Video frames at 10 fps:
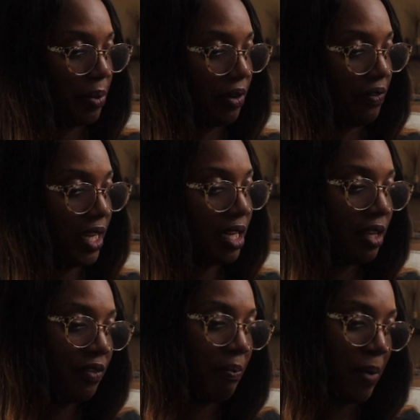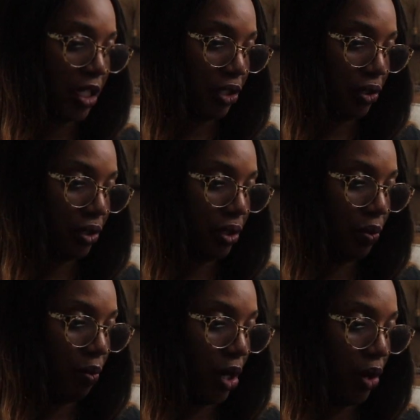Preventative Measures
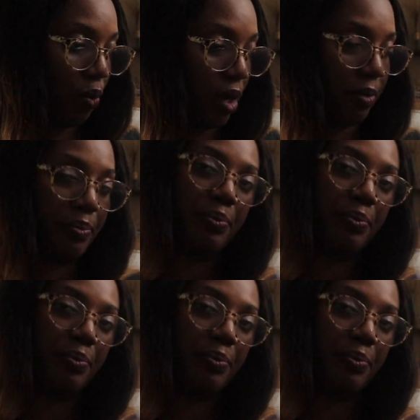101.